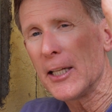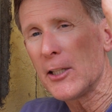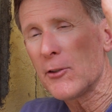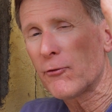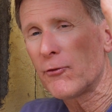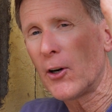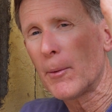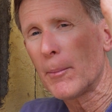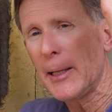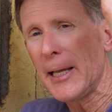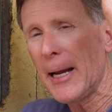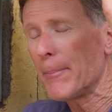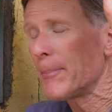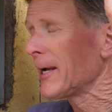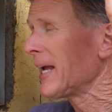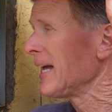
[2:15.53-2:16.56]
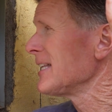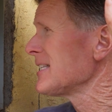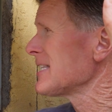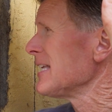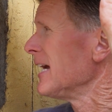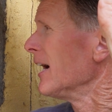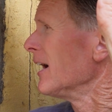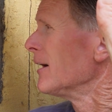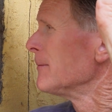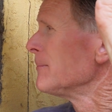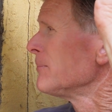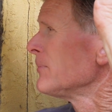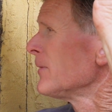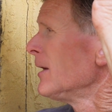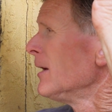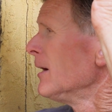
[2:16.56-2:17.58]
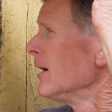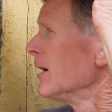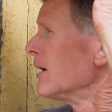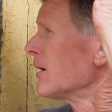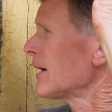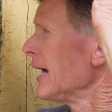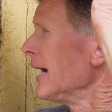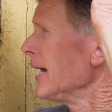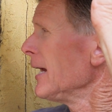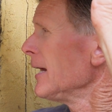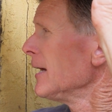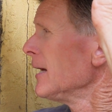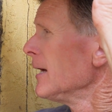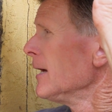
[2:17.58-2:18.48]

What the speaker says: It's firmly up against there. Okay?